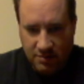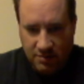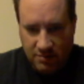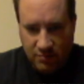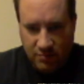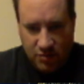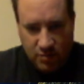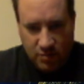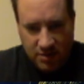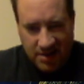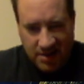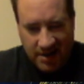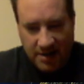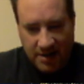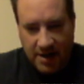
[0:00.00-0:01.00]
which ones
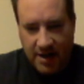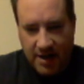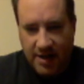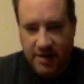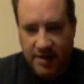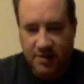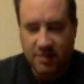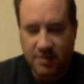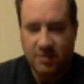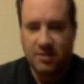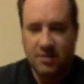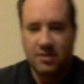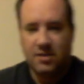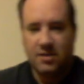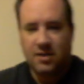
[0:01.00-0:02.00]
I can add.
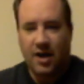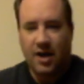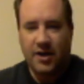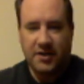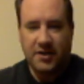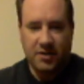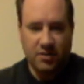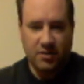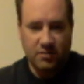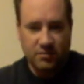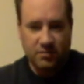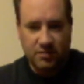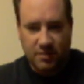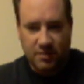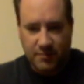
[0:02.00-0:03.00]
I already
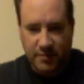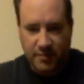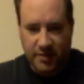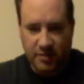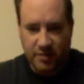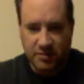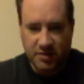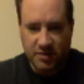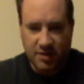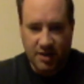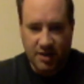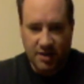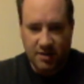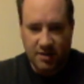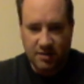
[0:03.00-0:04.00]
know I'm going to be using
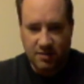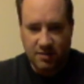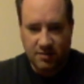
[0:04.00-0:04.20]
that.